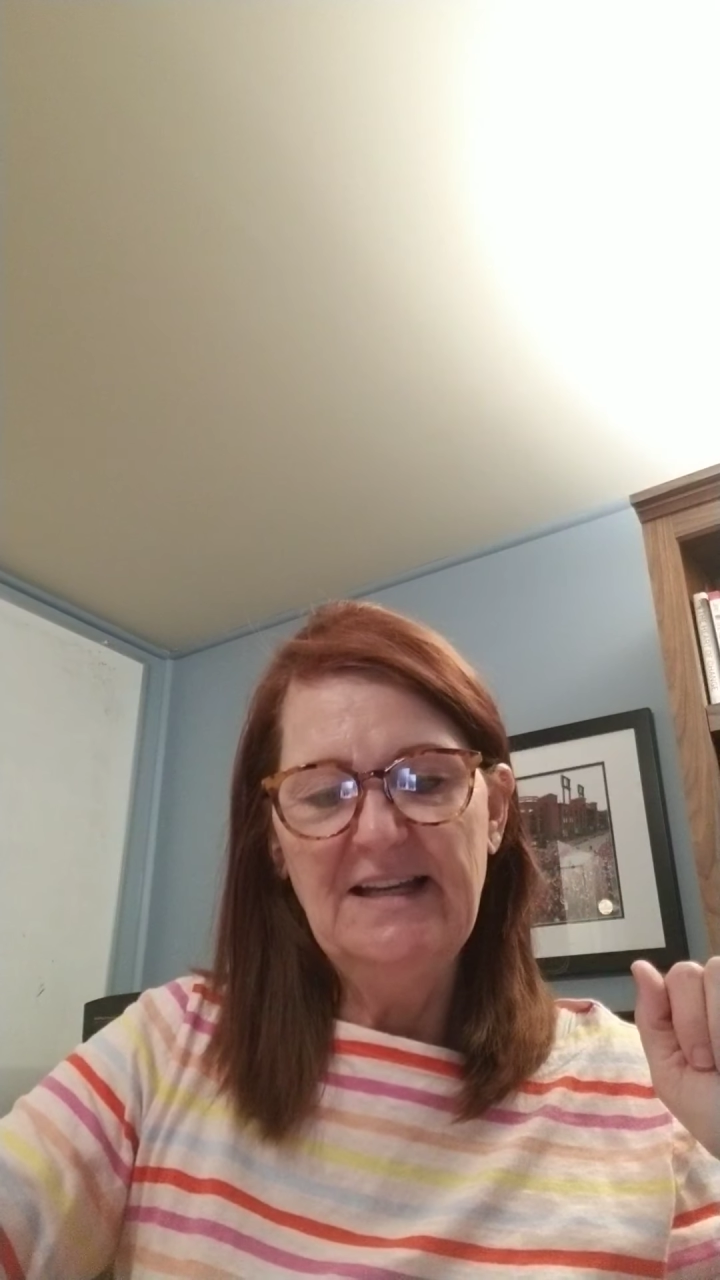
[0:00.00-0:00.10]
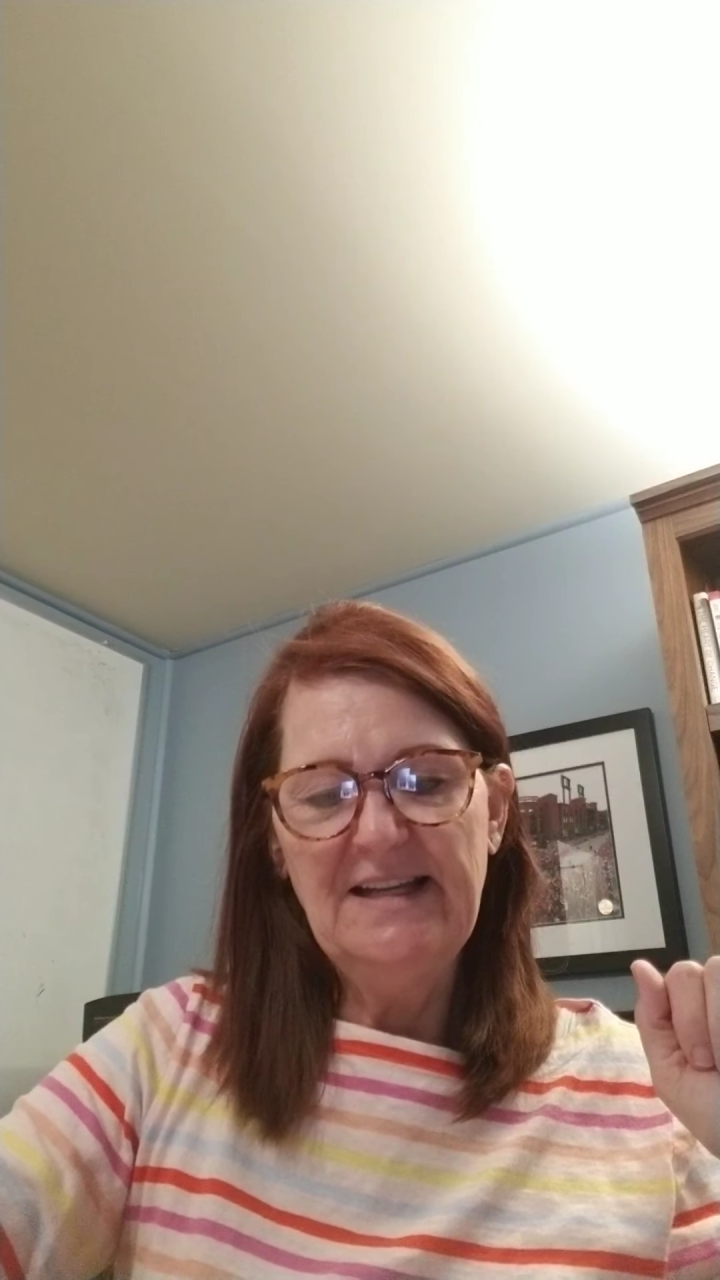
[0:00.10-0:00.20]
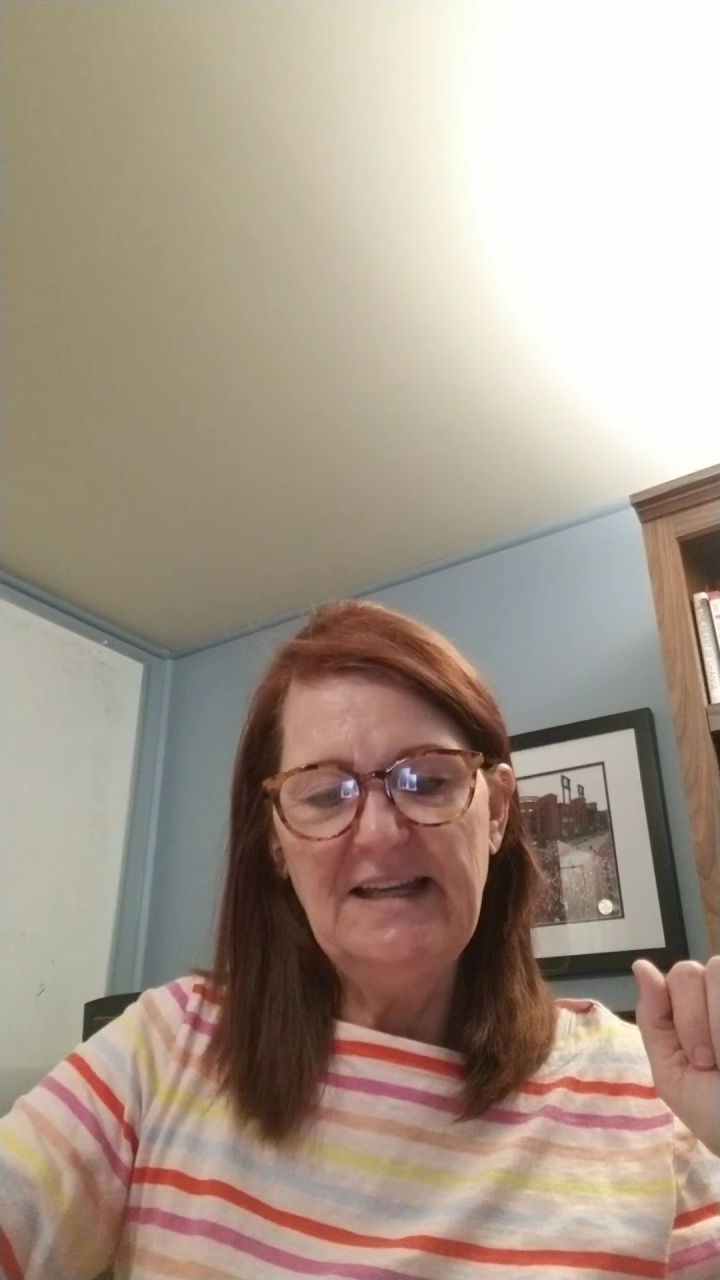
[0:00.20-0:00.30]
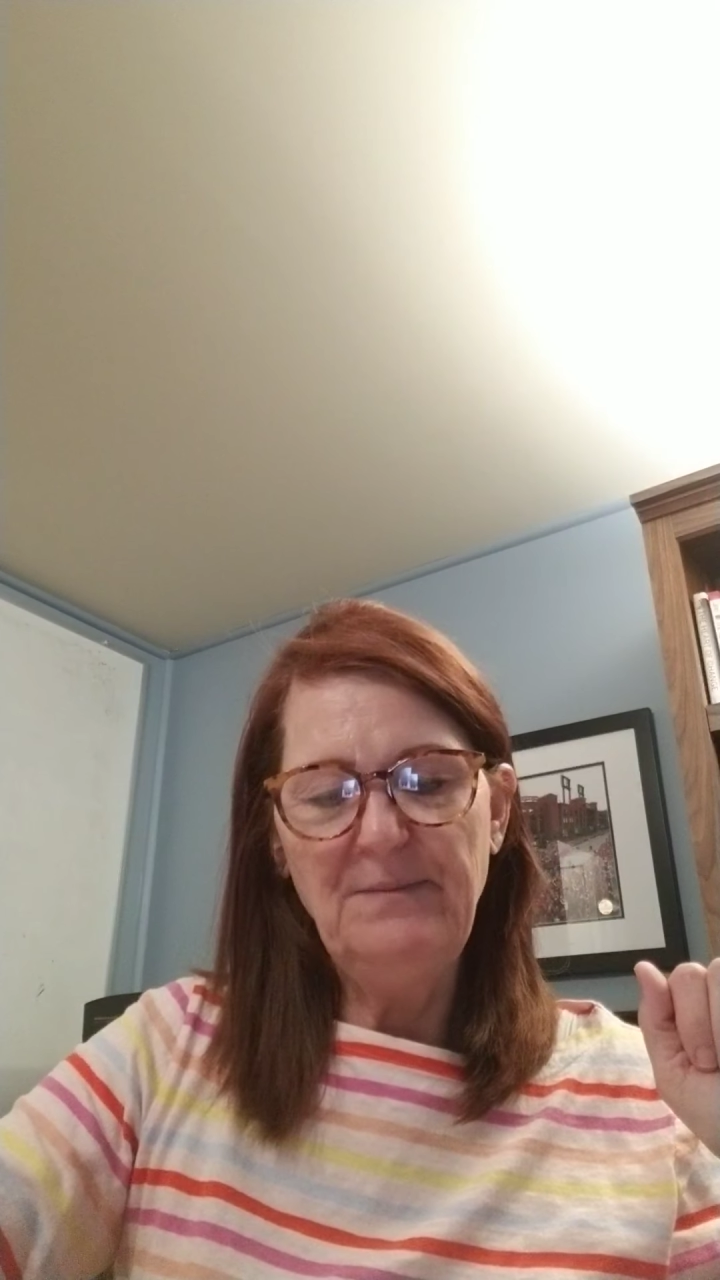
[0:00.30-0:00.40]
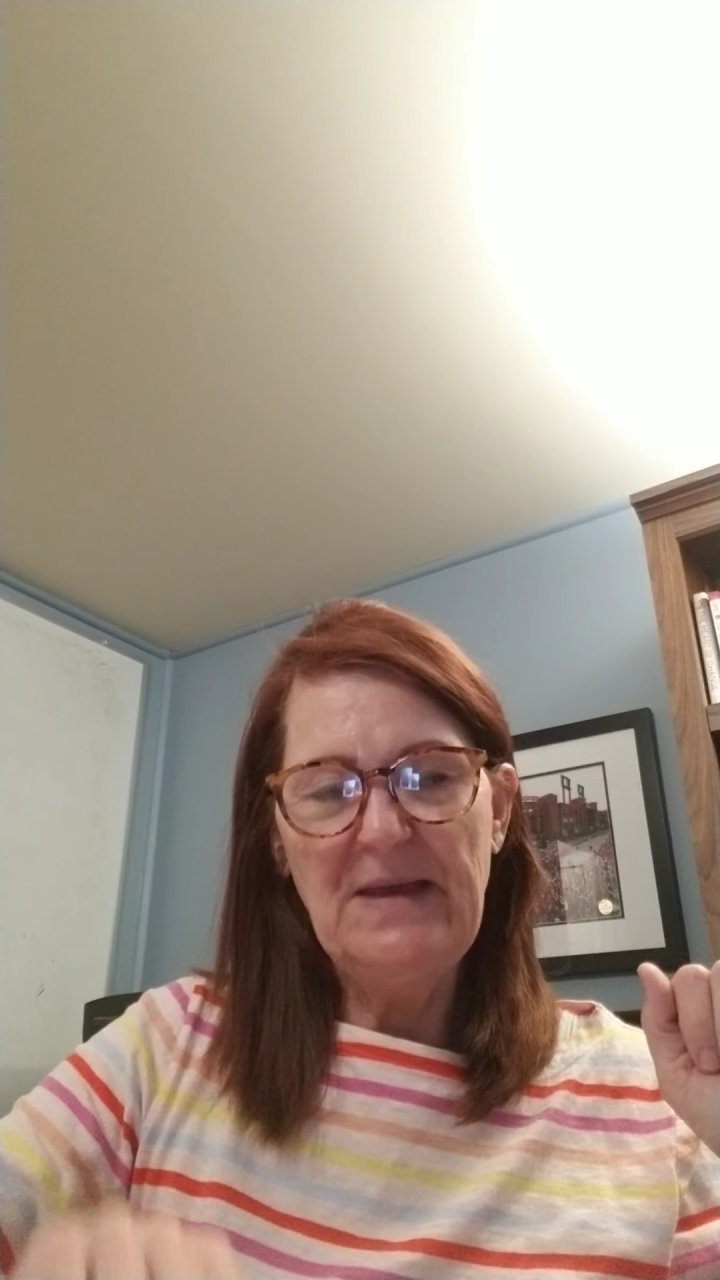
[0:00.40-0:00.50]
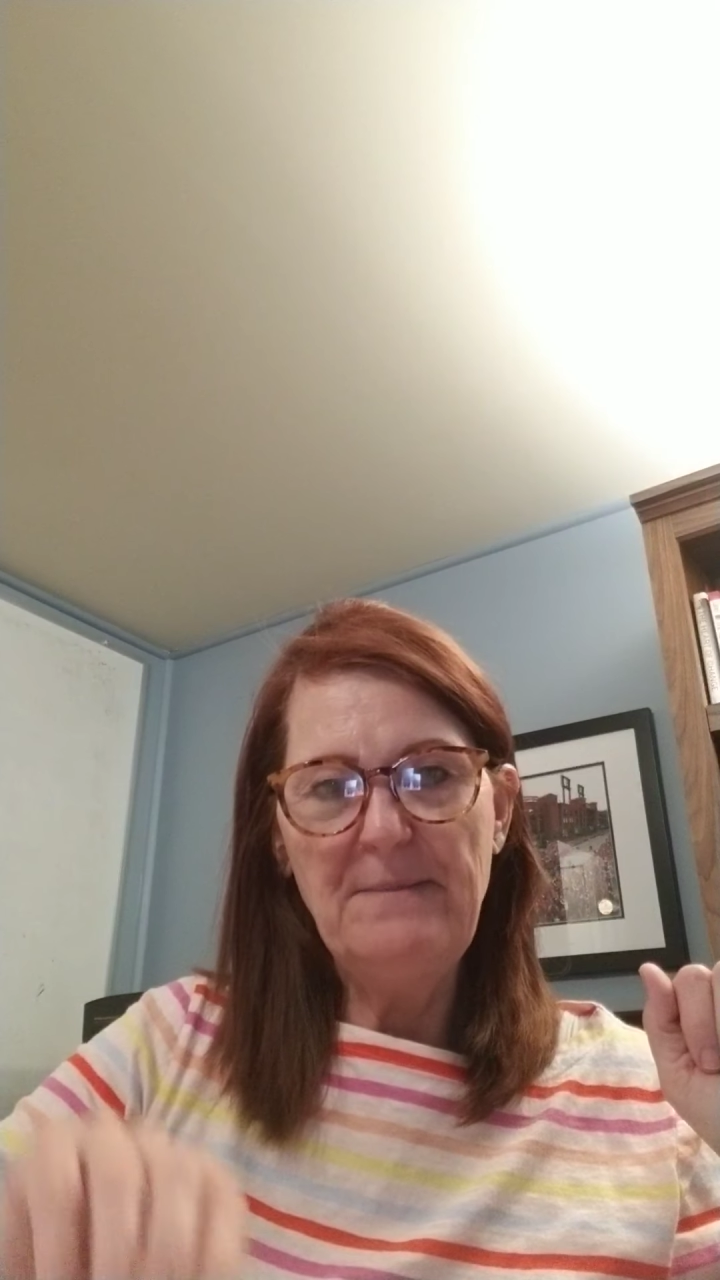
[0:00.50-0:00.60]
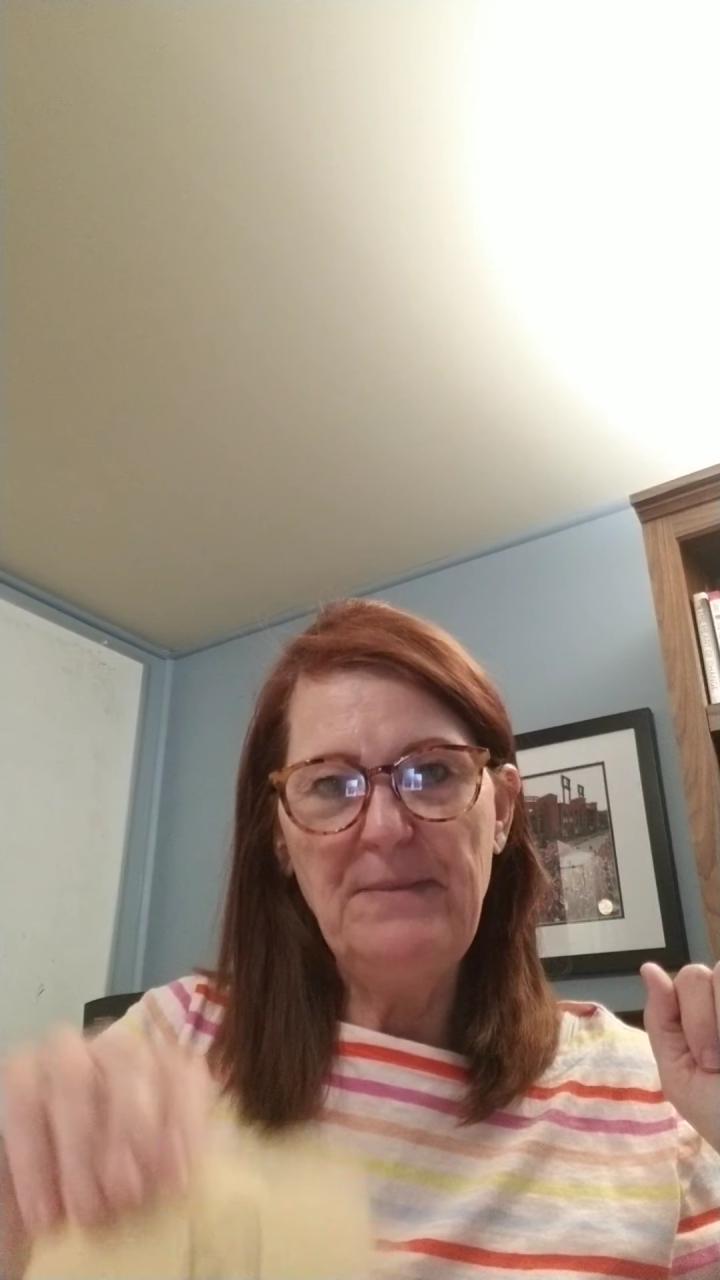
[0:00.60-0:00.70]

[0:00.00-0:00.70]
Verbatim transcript: Keep that